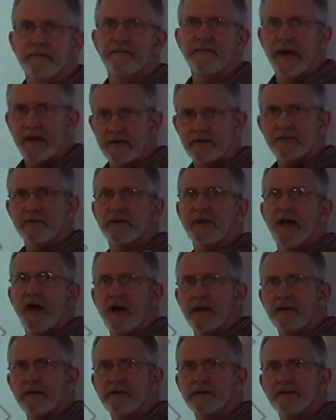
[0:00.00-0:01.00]
vector
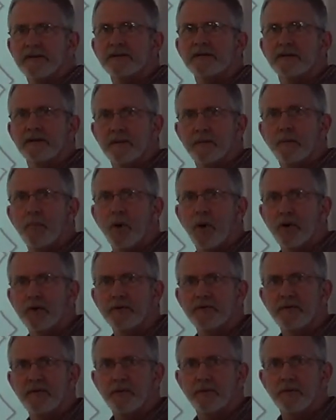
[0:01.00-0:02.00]
calculus,
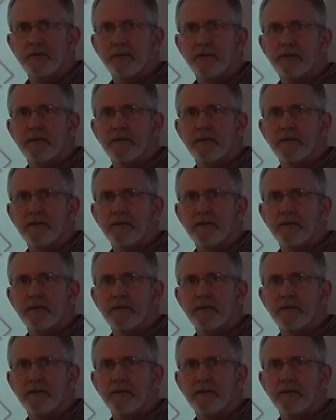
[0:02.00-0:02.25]
part 2.